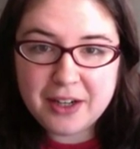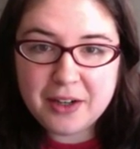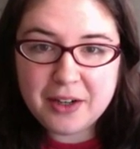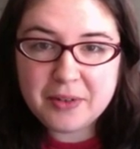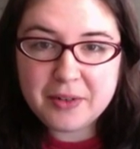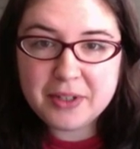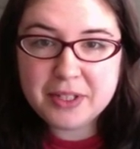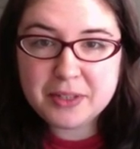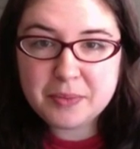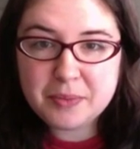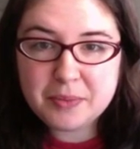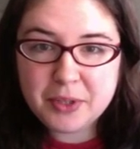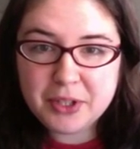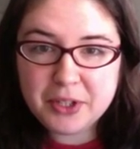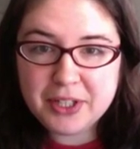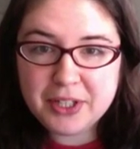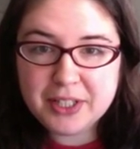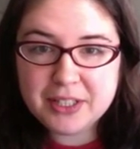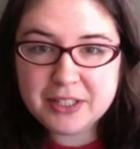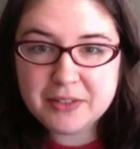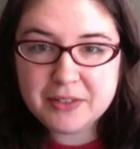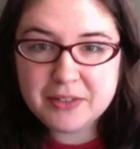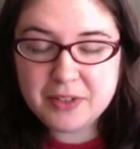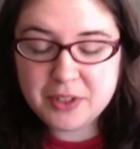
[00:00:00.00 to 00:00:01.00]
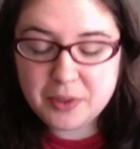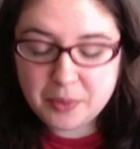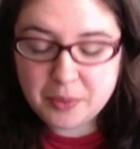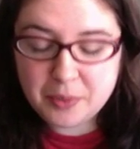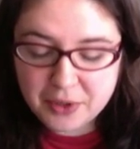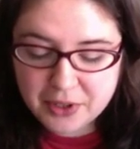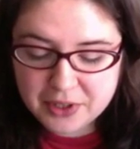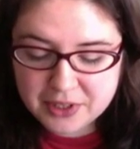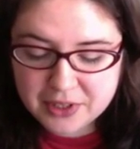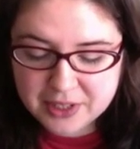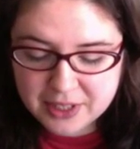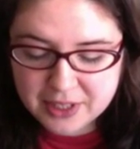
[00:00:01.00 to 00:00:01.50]
experience of each
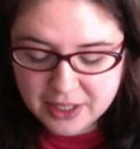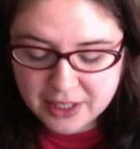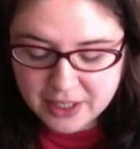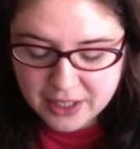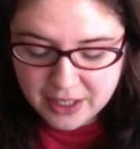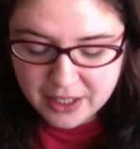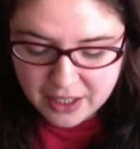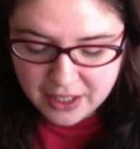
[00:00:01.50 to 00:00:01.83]
person.